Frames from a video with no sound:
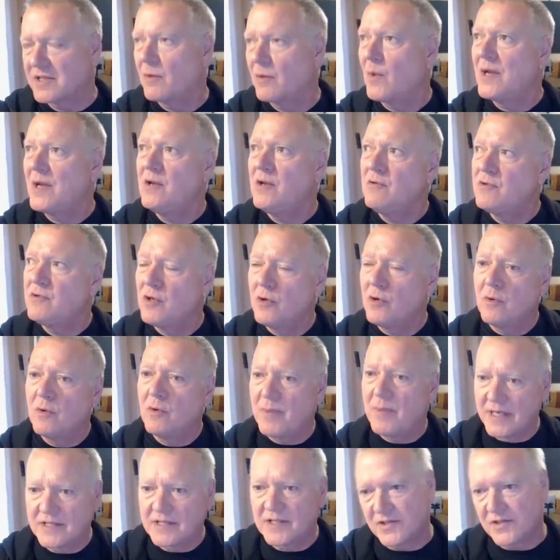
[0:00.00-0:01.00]
So when you do
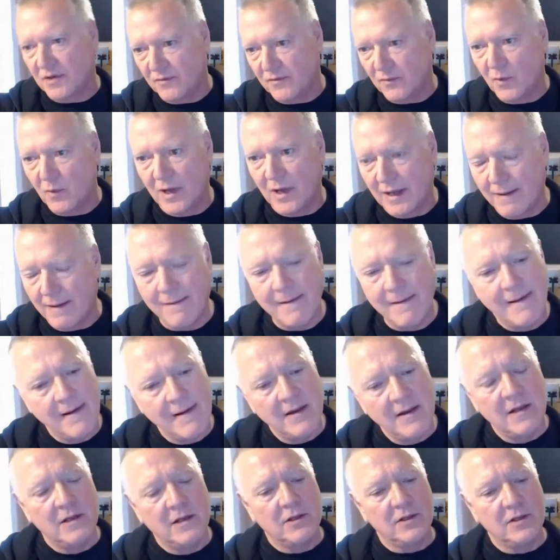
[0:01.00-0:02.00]
a piece of software,
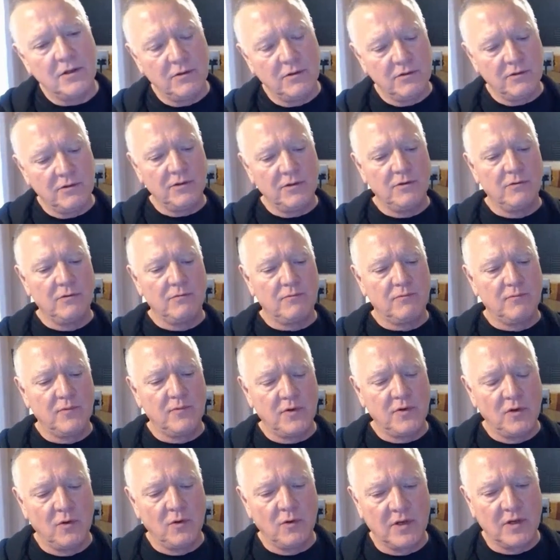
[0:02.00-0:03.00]
you
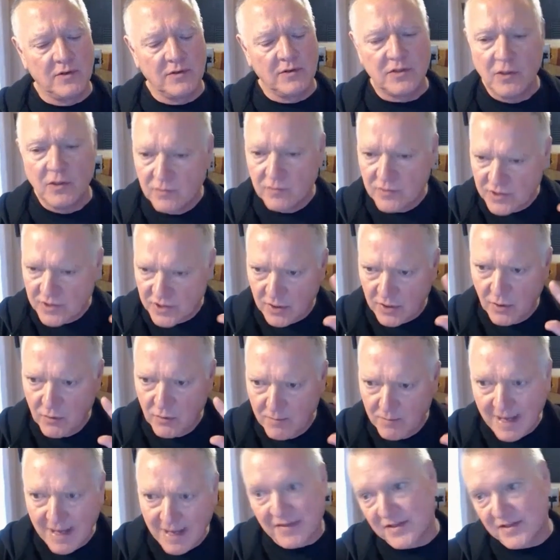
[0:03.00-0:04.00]
can do
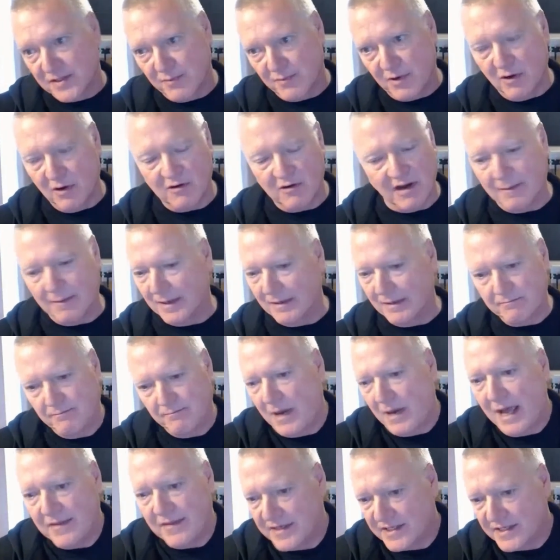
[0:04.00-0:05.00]
2 methods of
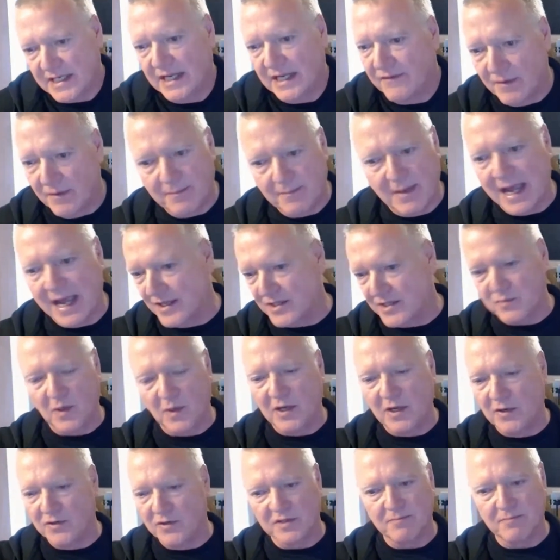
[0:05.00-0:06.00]
programming: by the seat of your
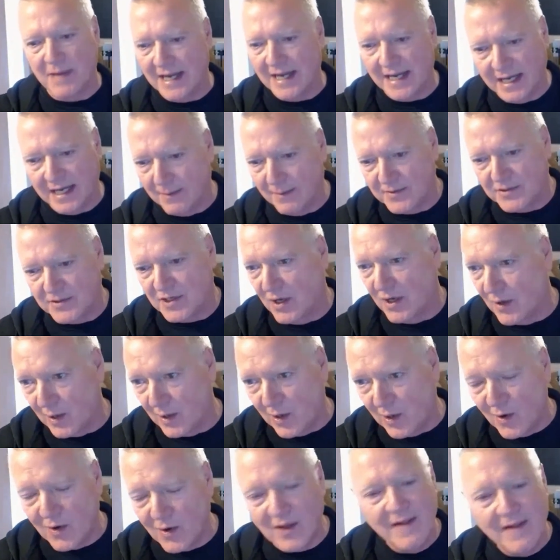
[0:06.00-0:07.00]
pants, where you just make it up as you
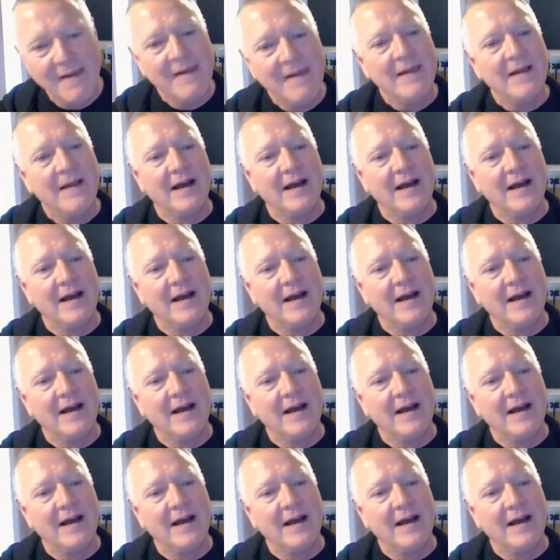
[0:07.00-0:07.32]
go along,